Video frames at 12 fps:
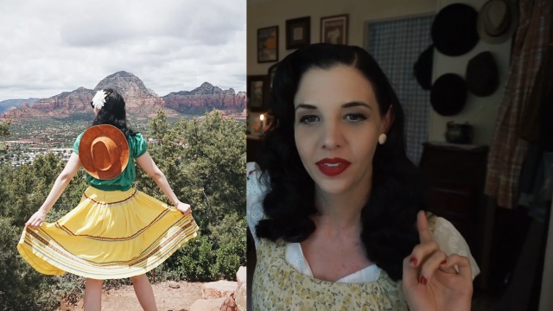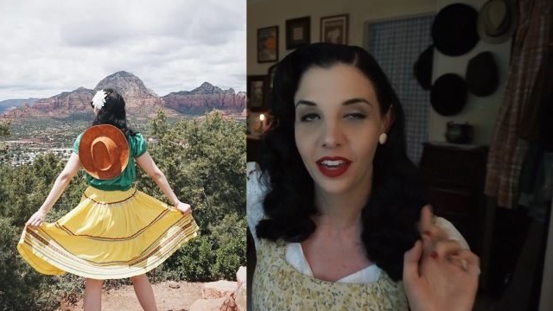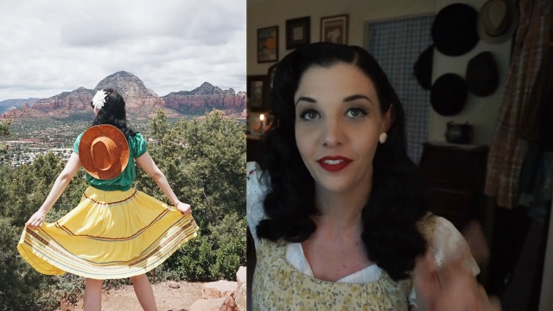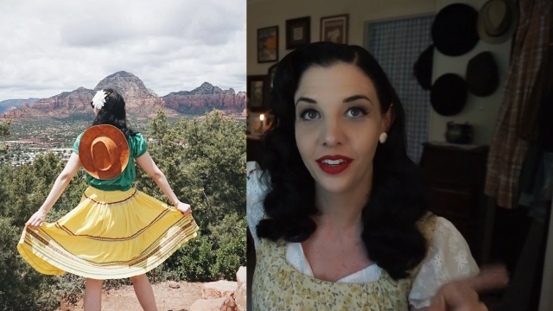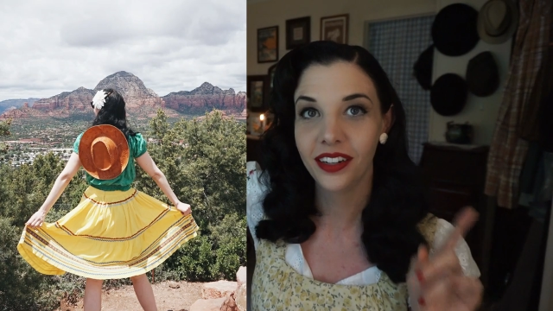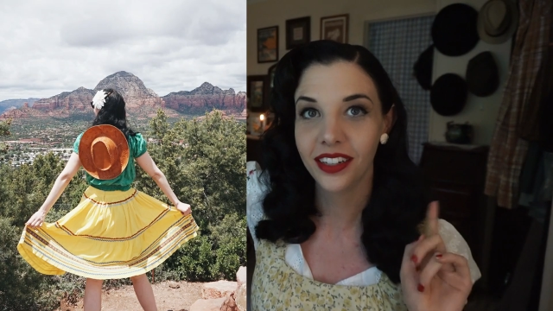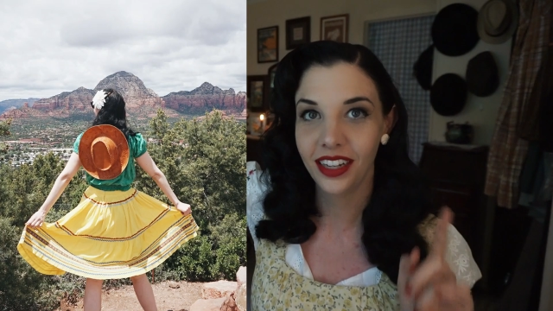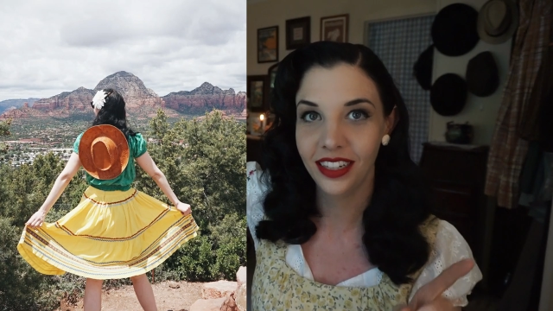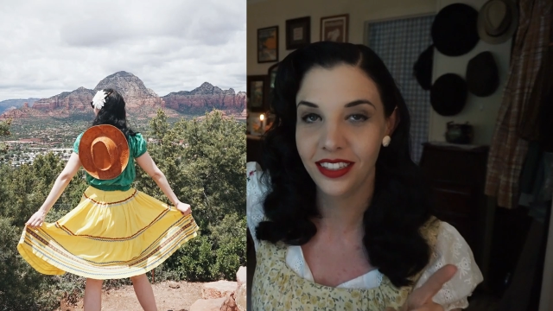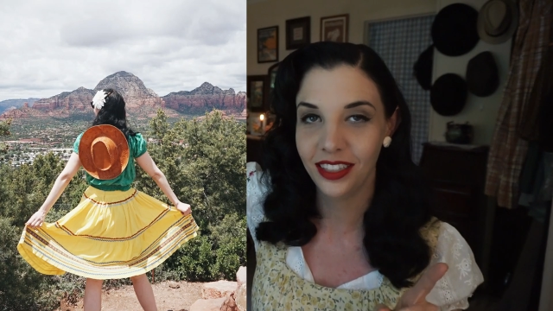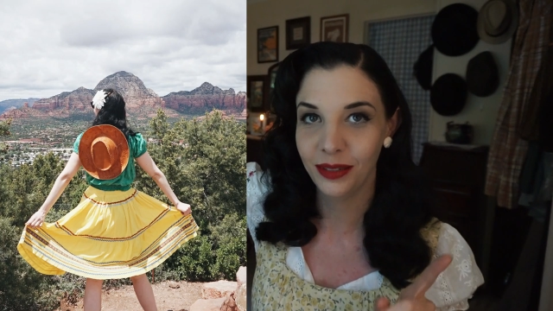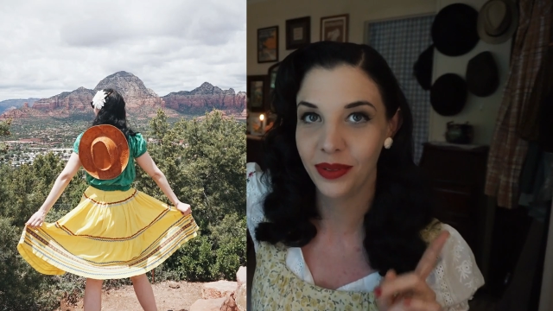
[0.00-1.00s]
I found it on
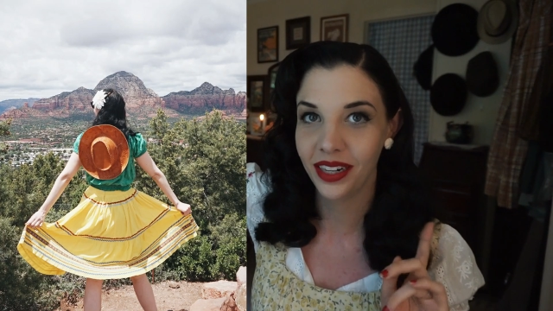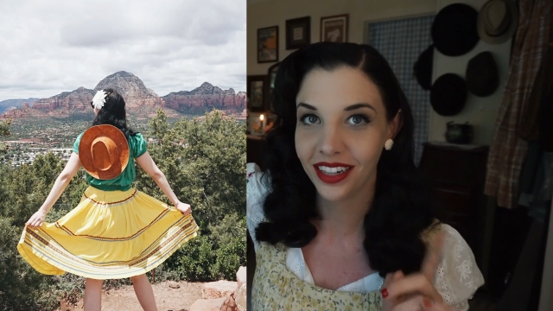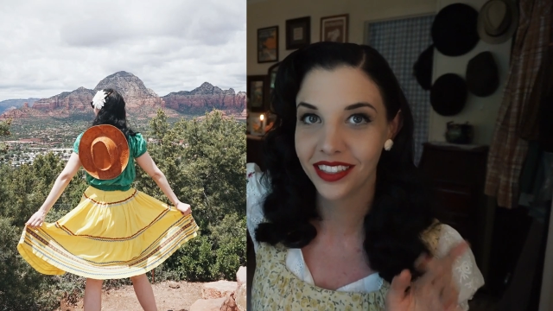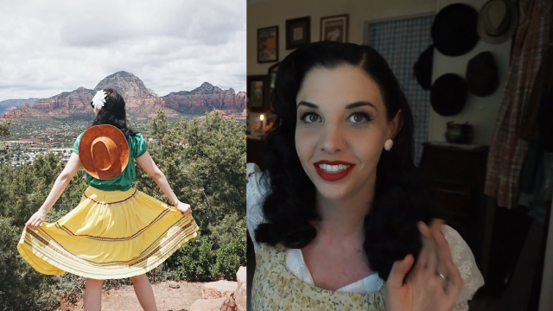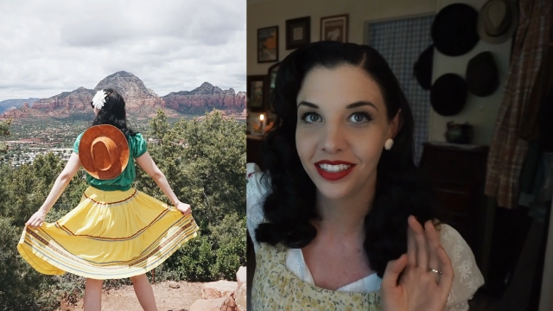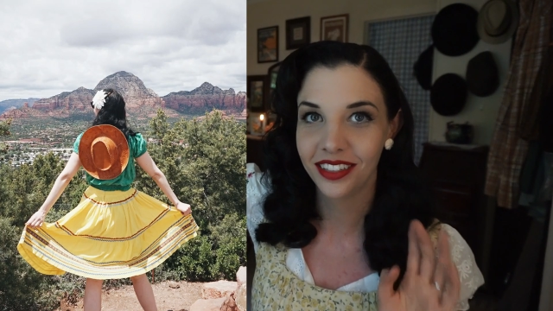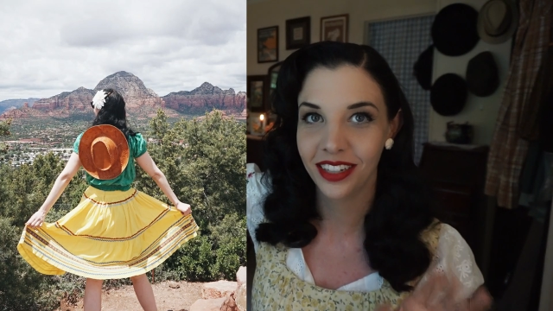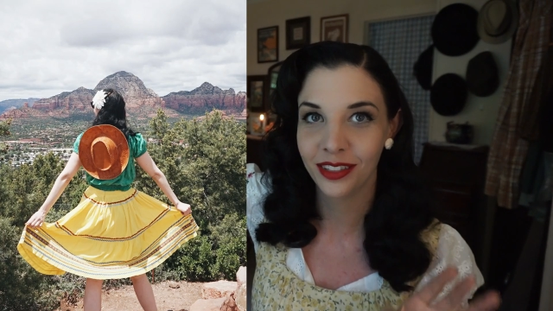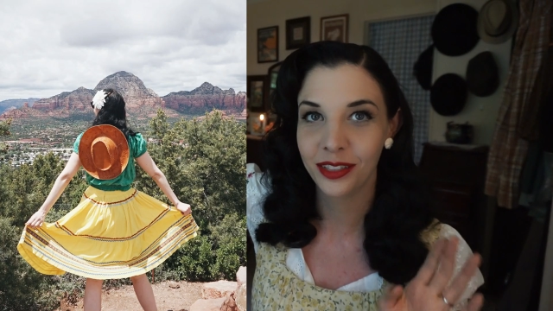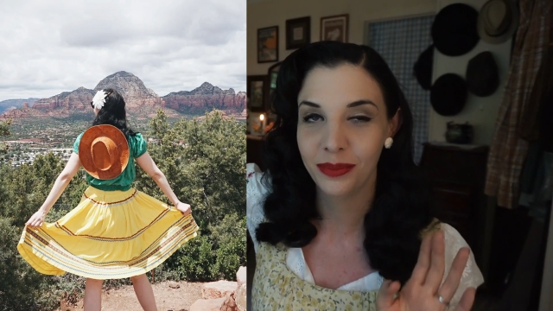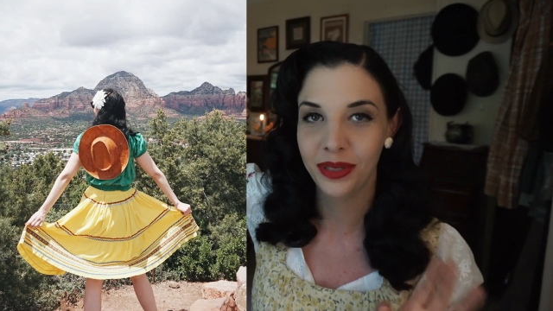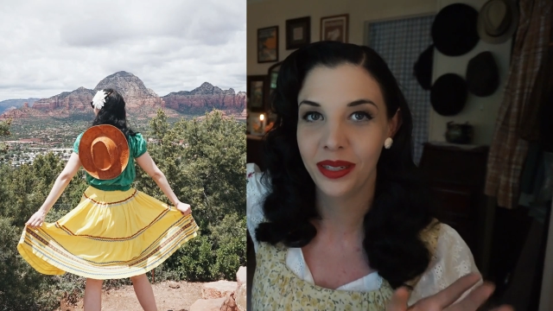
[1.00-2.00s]
Etsy, but it actually turned out
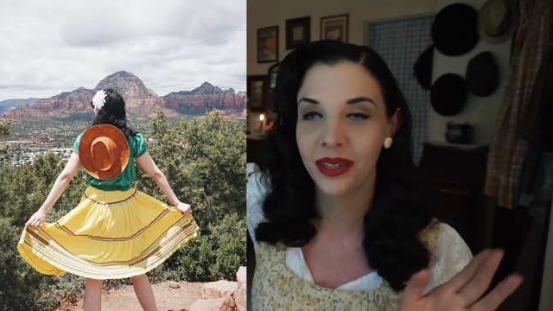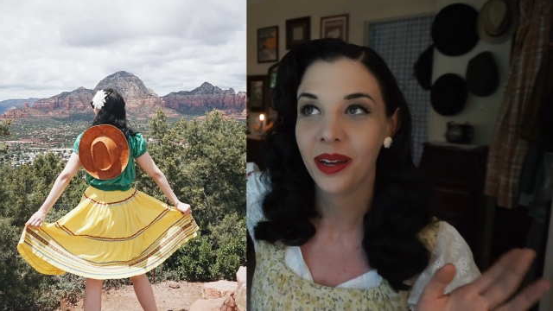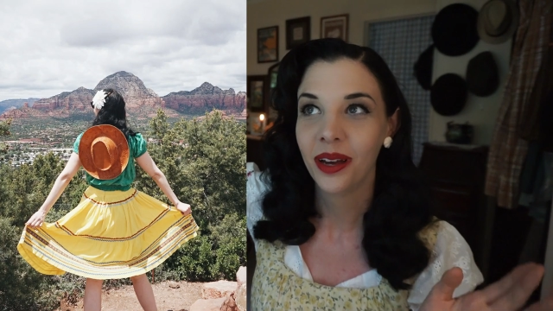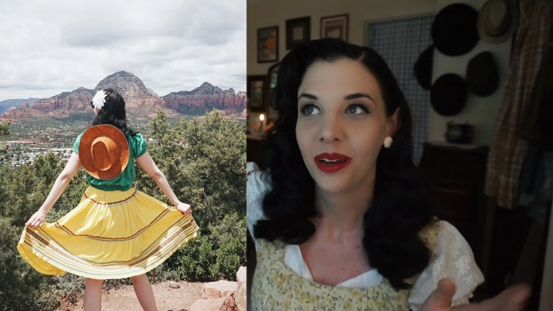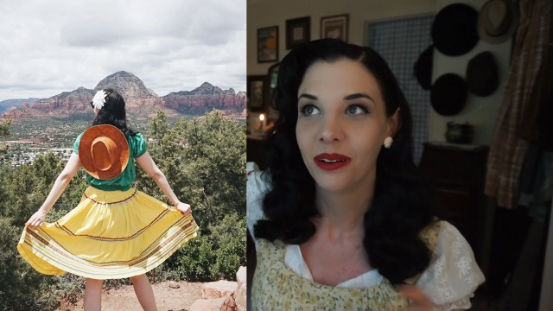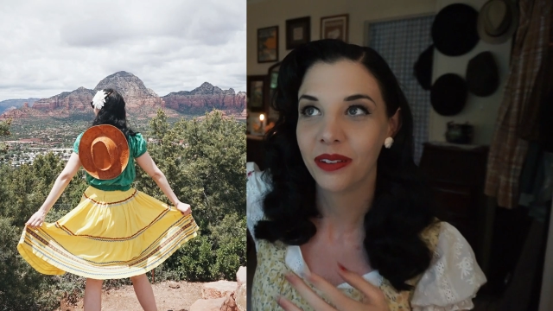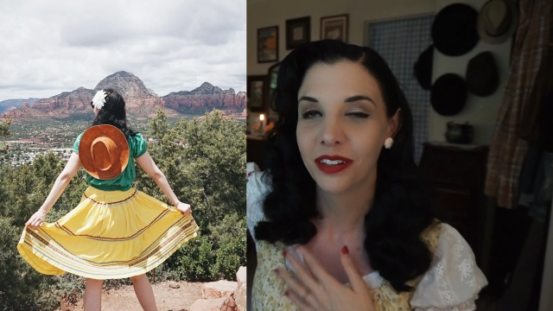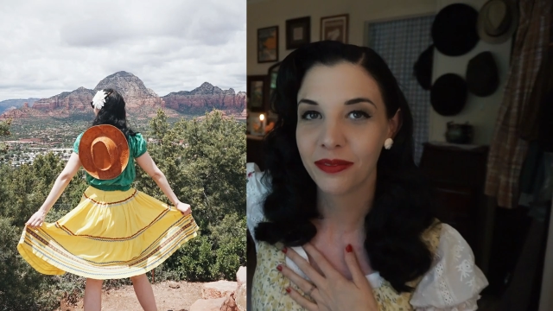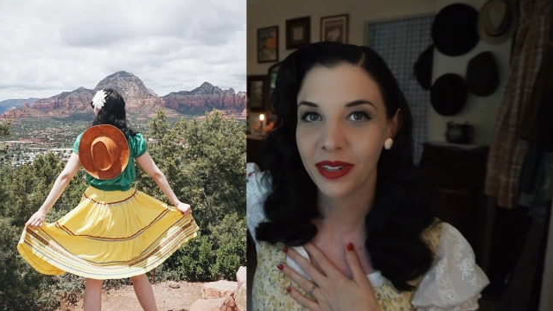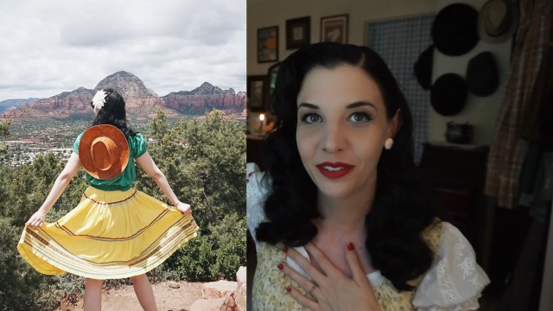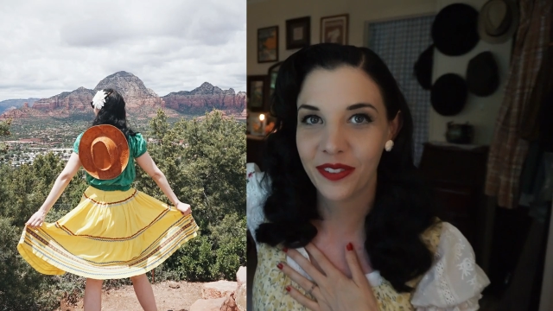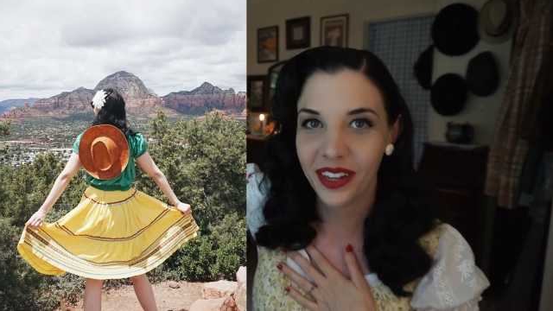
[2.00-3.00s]
to be one of
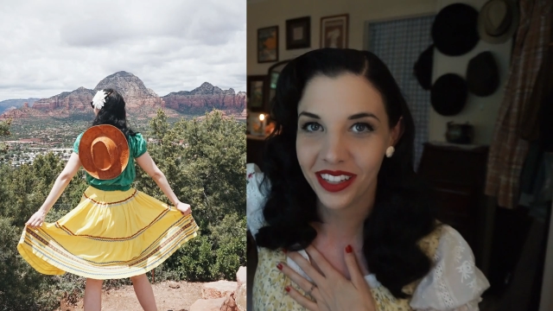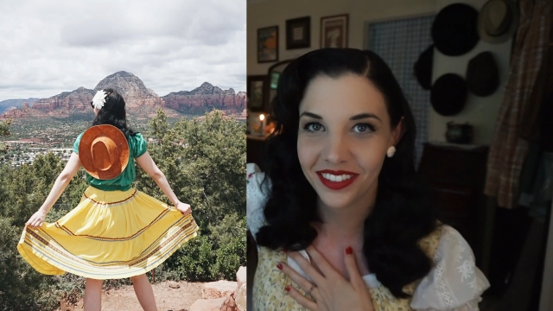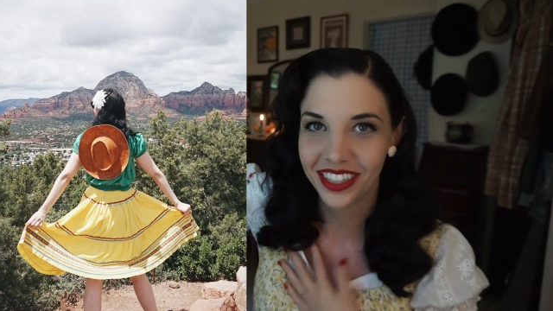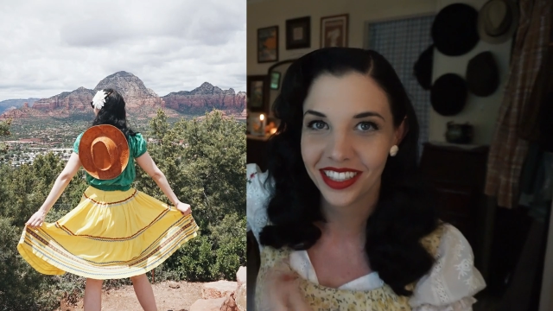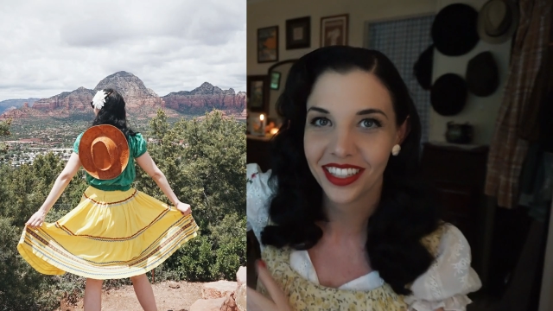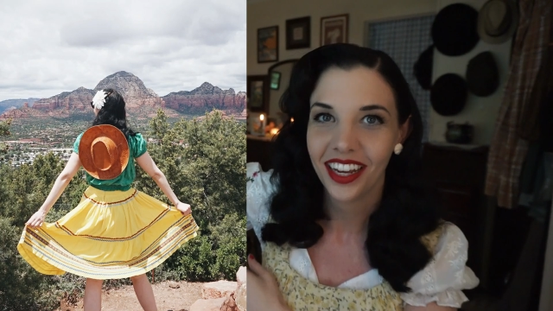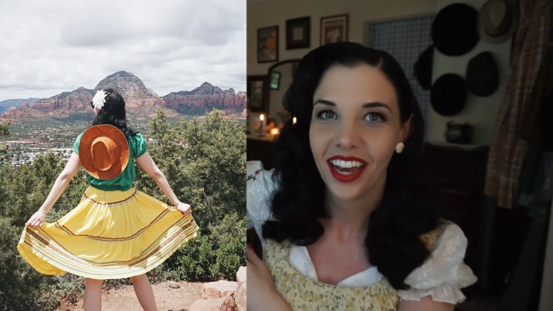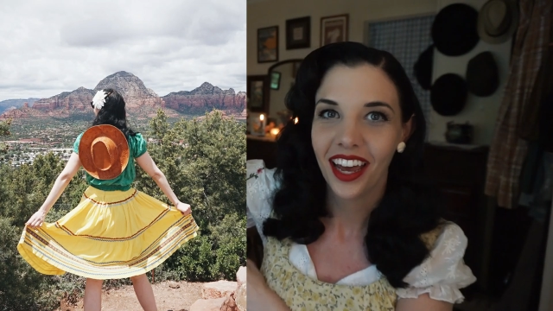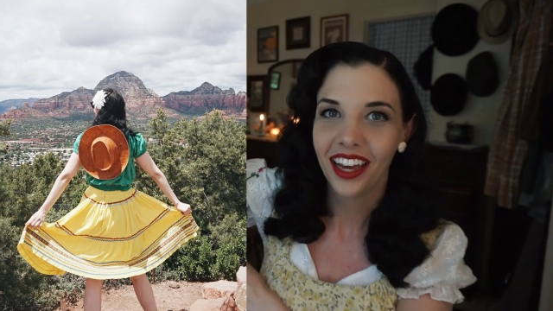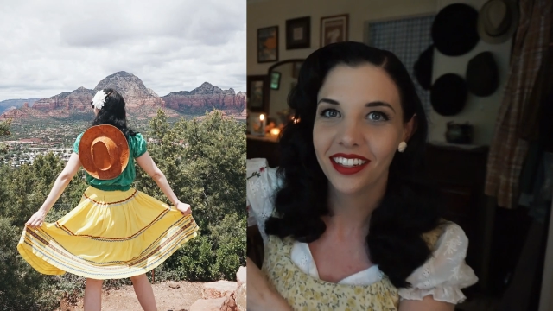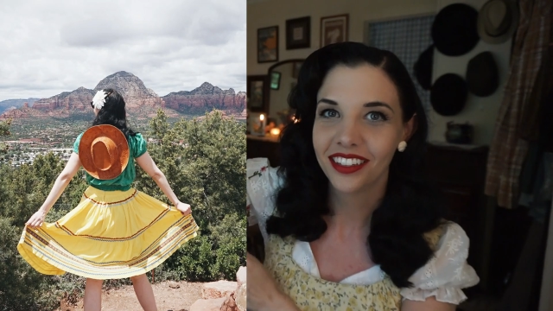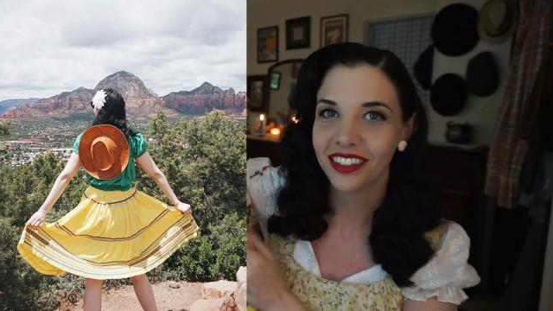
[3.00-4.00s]
my followers,
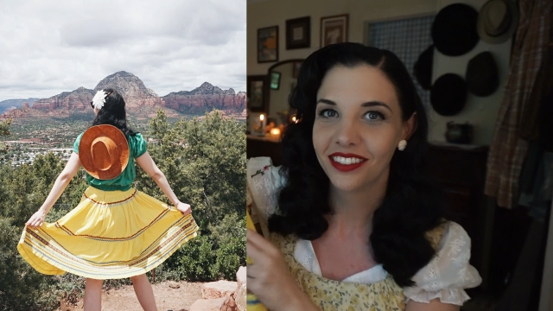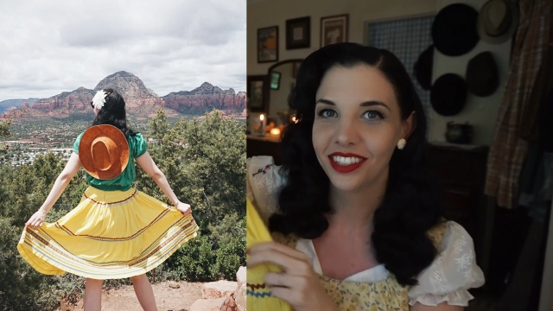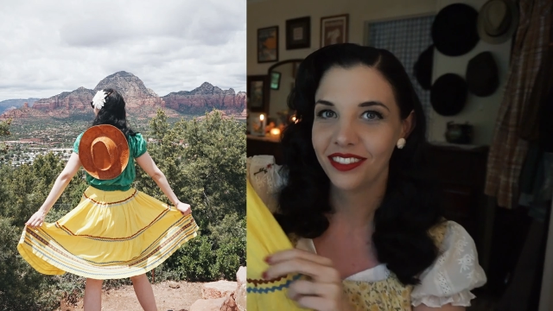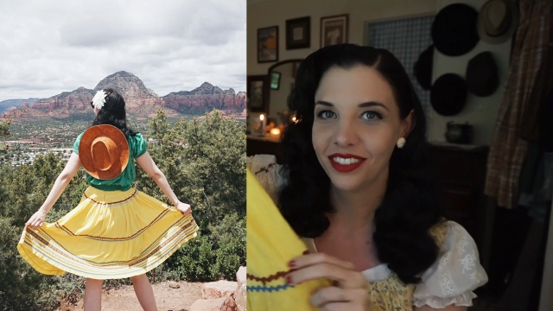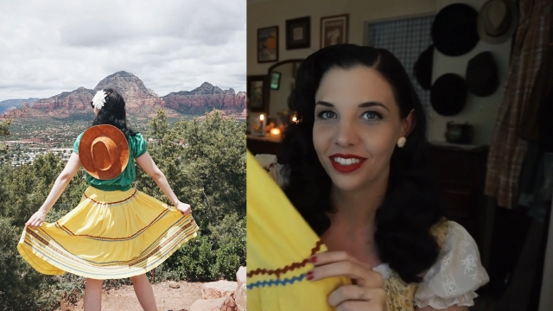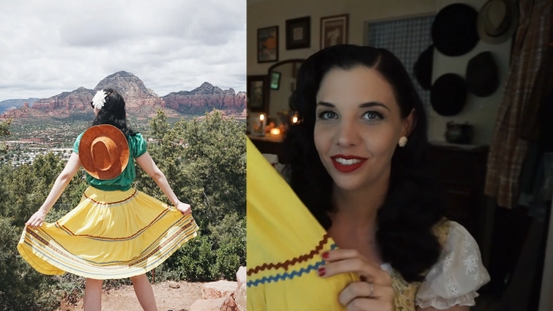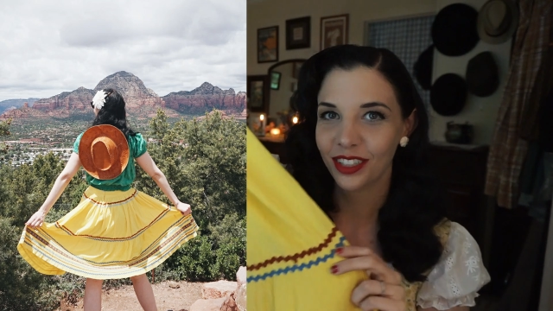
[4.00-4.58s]
and so she was so